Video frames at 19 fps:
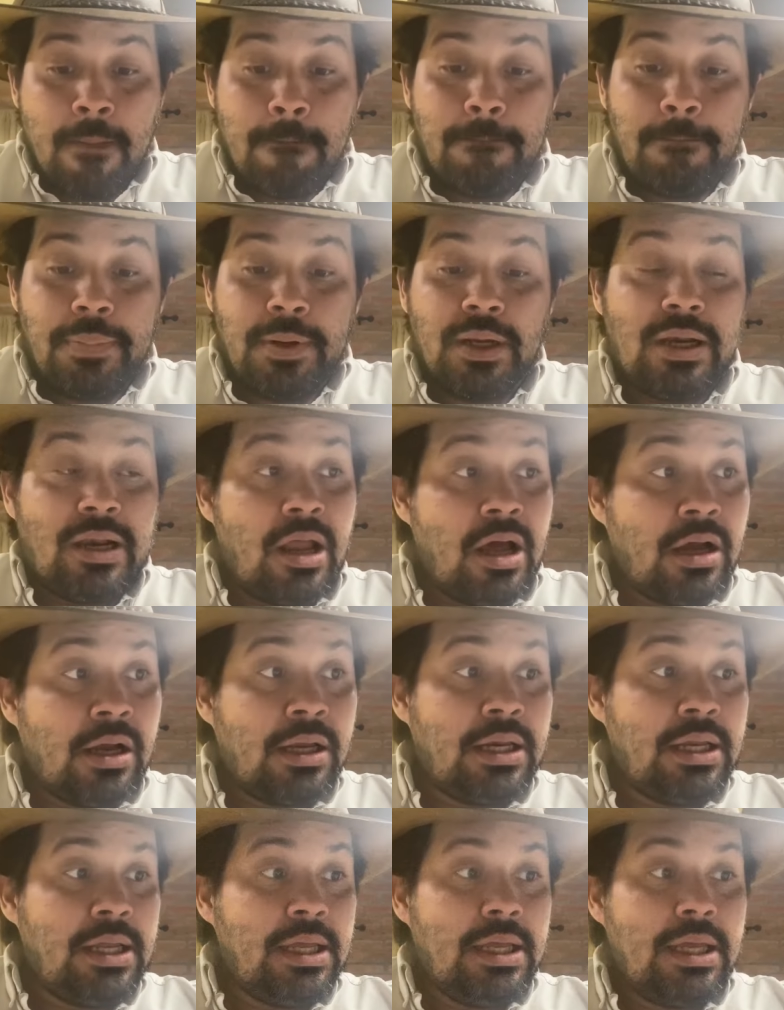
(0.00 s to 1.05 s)
but
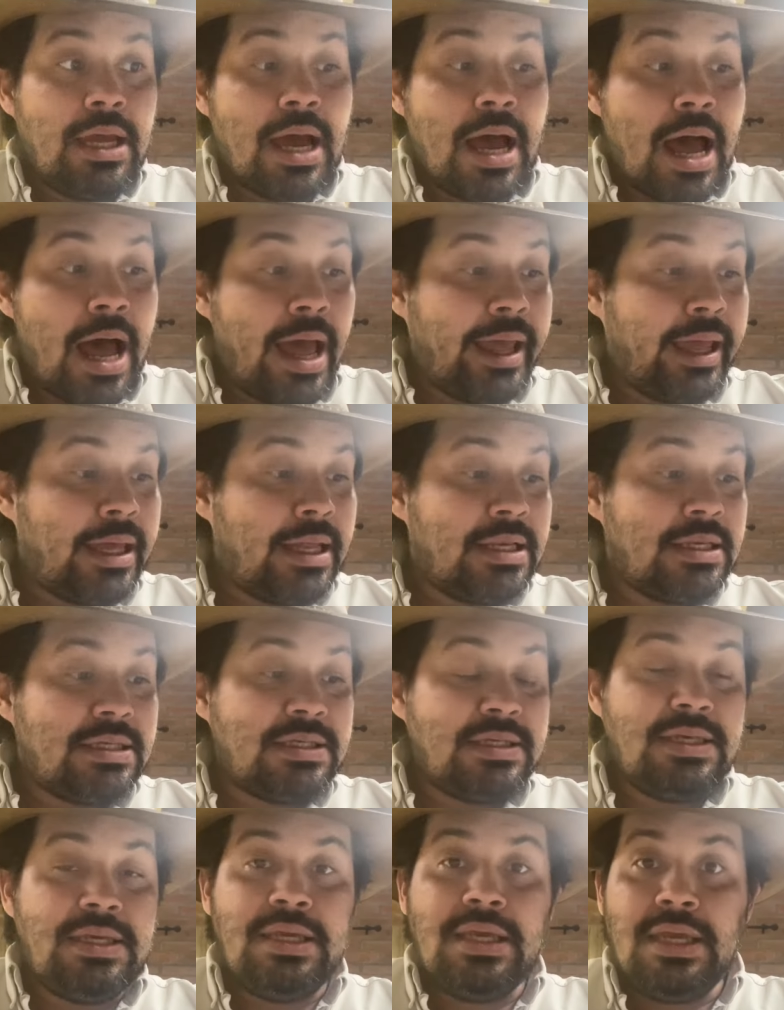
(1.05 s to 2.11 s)
luckily I can
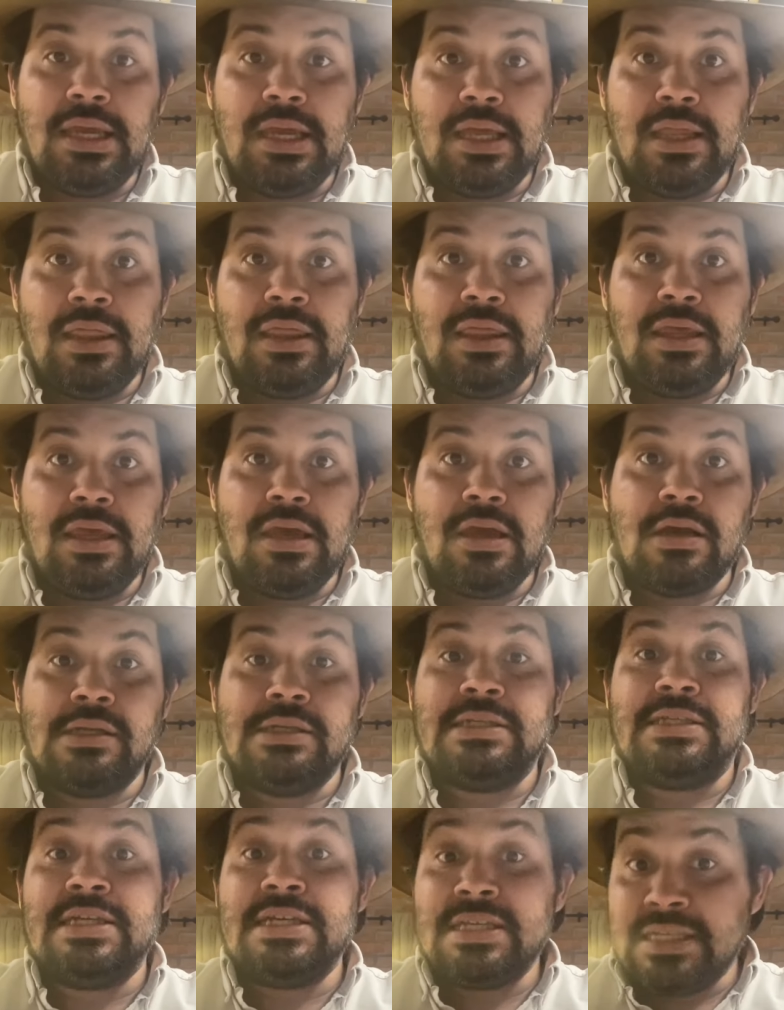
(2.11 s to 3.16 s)
see the
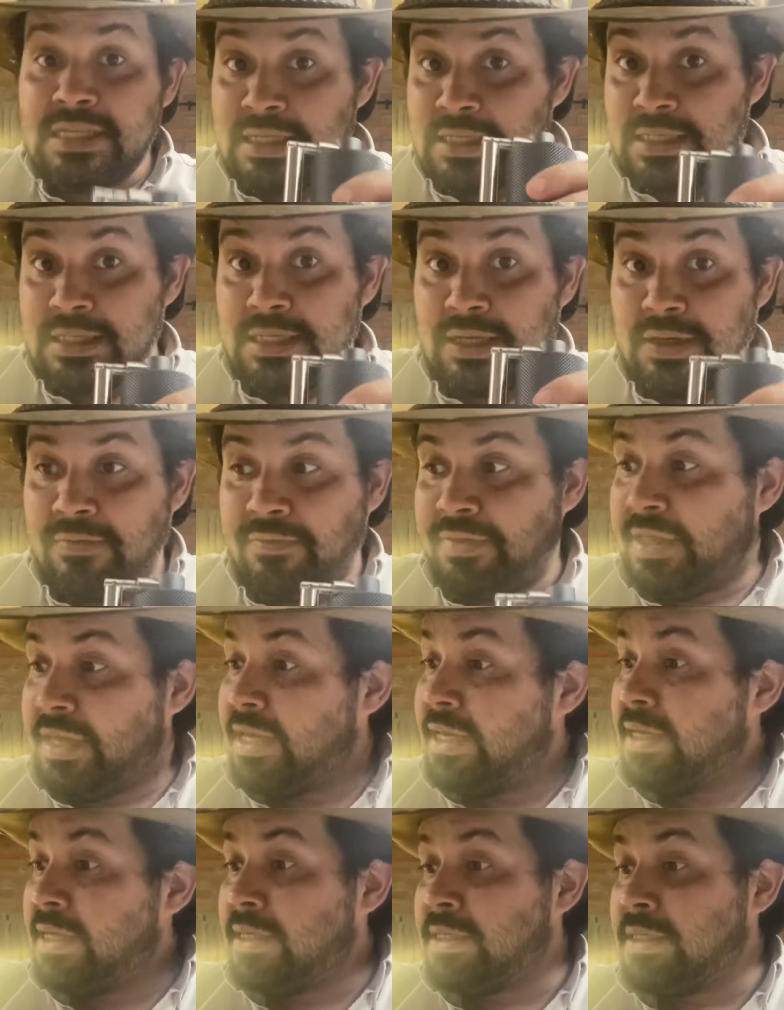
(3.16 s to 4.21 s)
consistency of
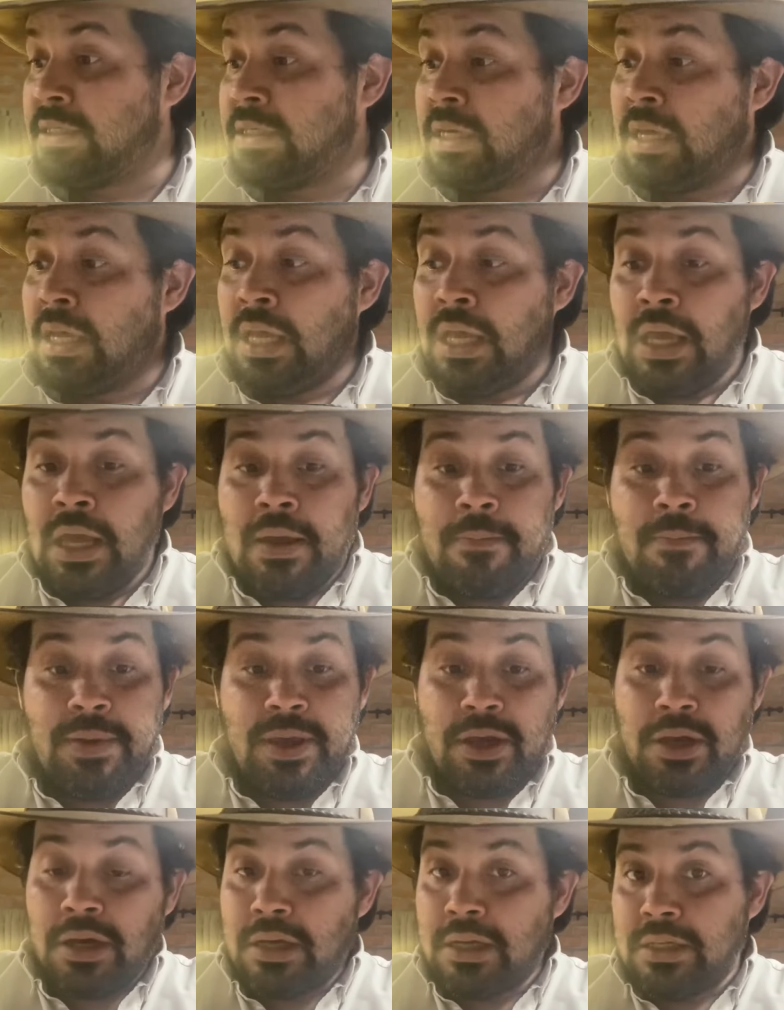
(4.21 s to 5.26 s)
this
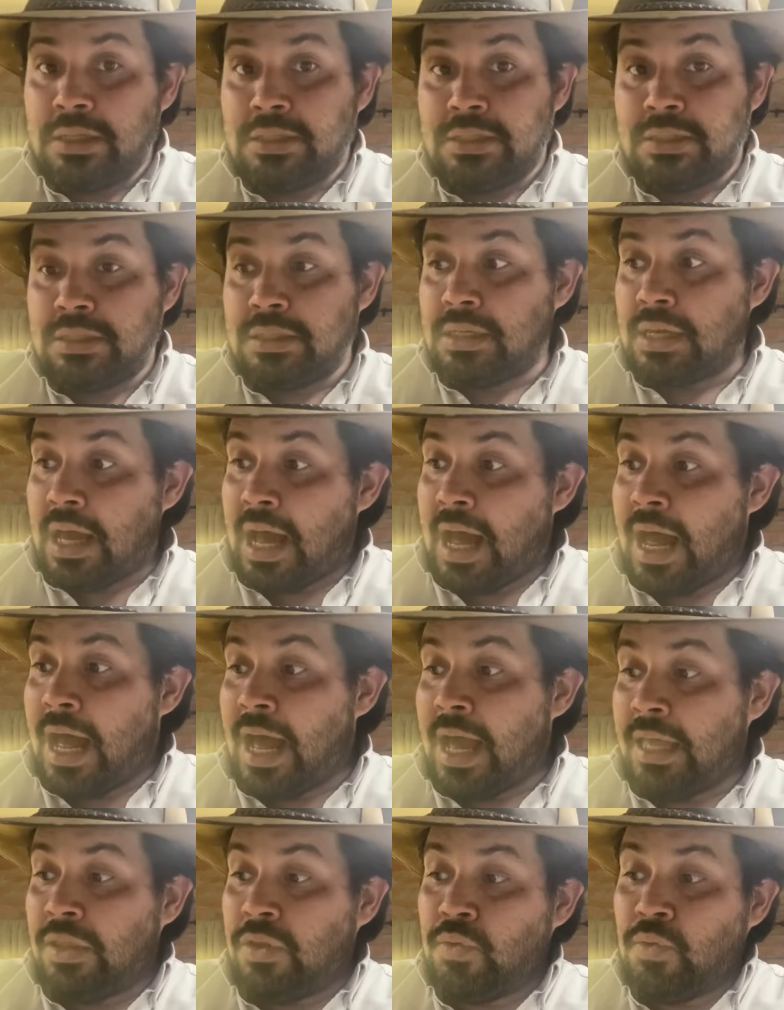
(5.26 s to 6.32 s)
because
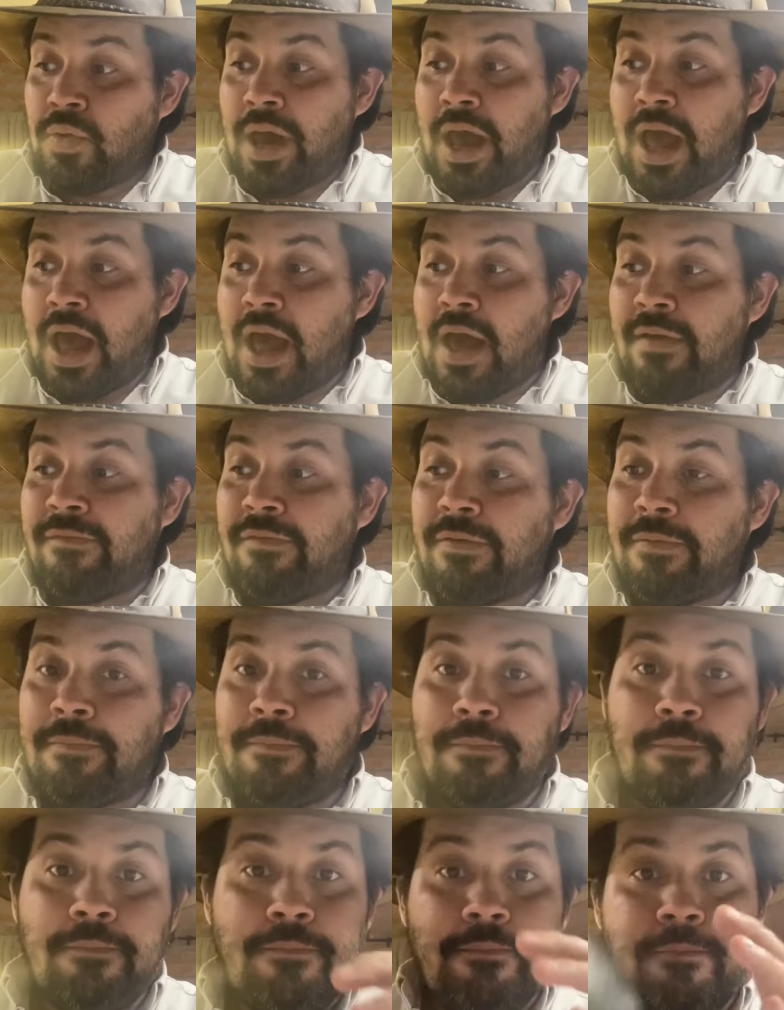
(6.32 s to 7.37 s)
I do have
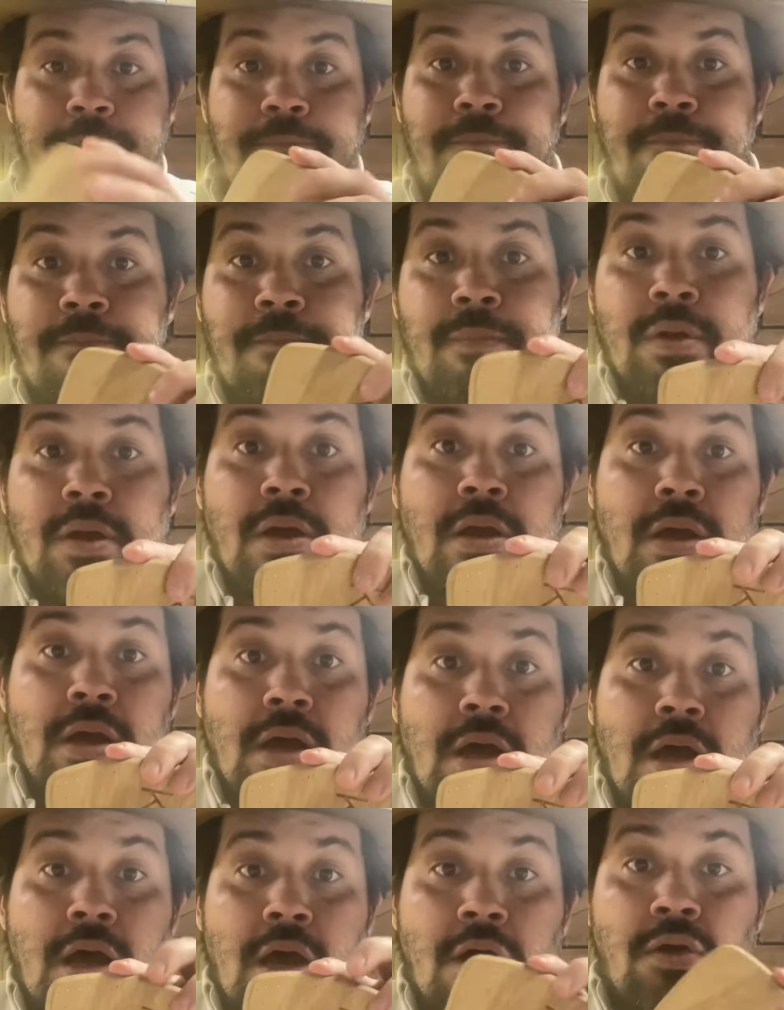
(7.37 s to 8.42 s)

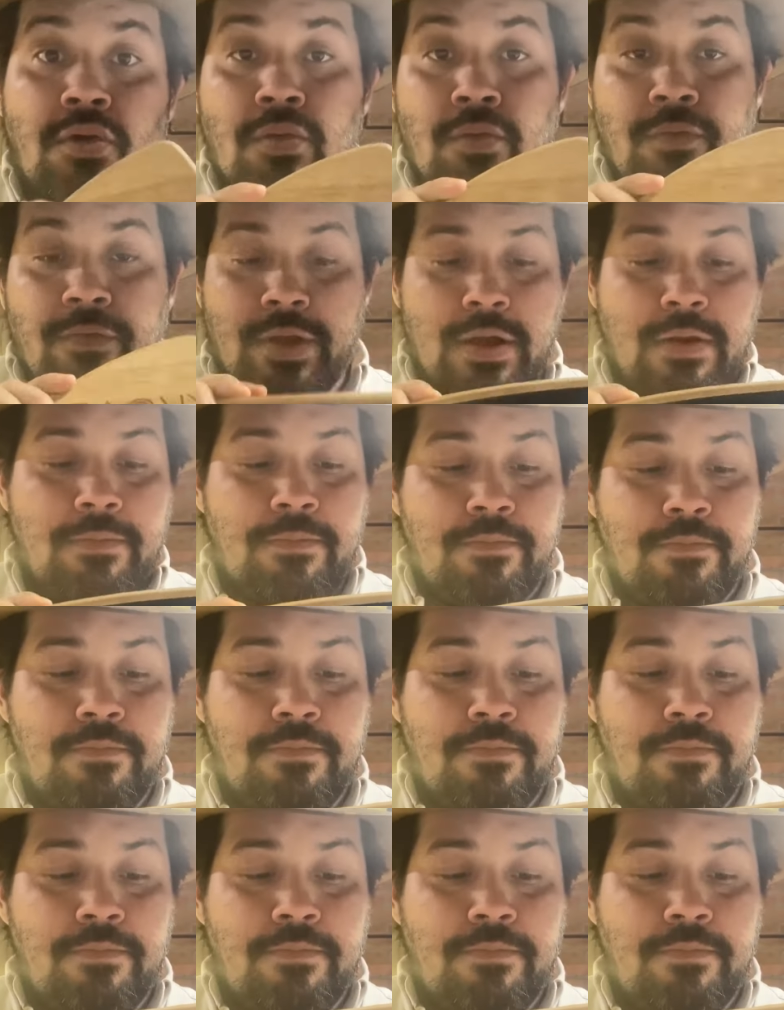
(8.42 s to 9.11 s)
a Kruve